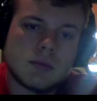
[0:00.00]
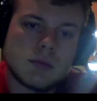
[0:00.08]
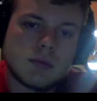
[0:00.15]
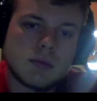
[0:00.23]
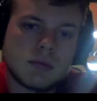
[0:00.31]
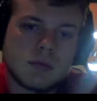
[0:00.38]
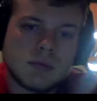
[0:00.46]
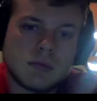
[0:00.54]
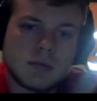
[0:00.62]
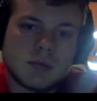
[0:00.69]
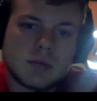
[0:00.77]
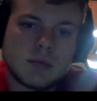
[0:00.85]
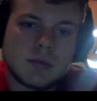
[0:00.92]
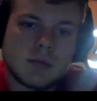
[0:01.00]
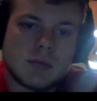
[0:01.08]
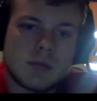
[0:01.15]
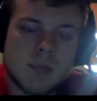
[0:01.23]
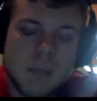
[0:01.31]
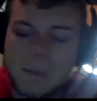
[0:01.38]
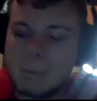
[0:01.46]
that kind of just
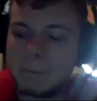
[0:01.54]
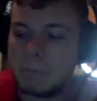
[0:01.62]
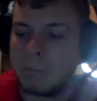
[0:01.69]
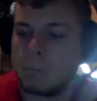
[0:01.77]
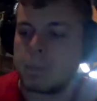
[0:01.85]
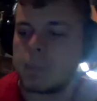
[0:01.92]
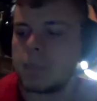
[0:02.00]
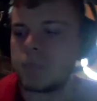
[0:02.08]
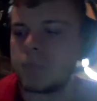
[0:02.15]
human element